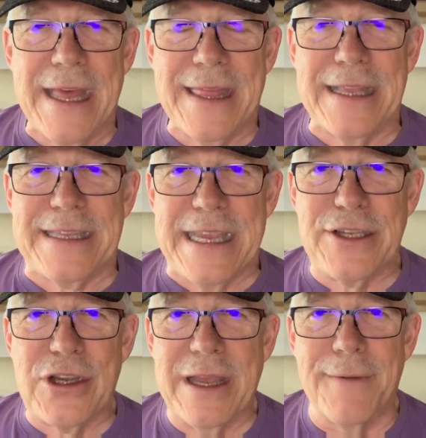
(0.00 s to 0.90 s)

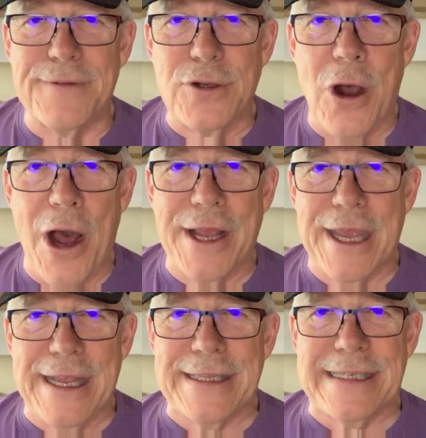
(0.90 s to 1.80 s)

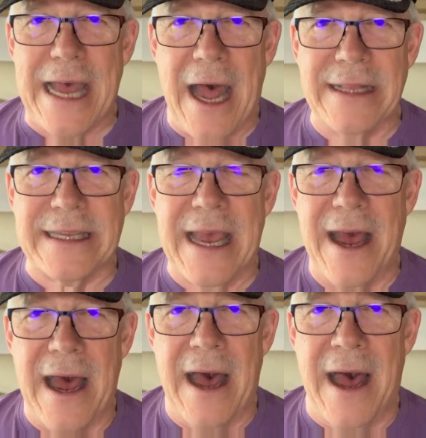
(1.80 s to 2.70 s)

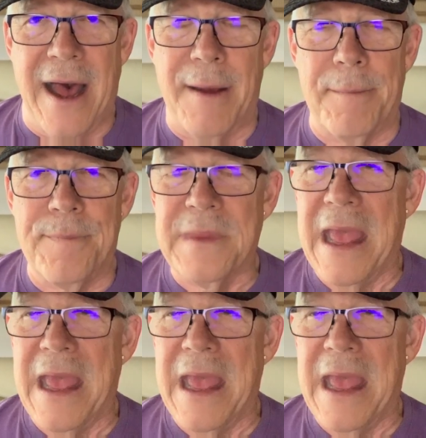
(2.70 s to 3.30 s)
theteachingoftalking.com.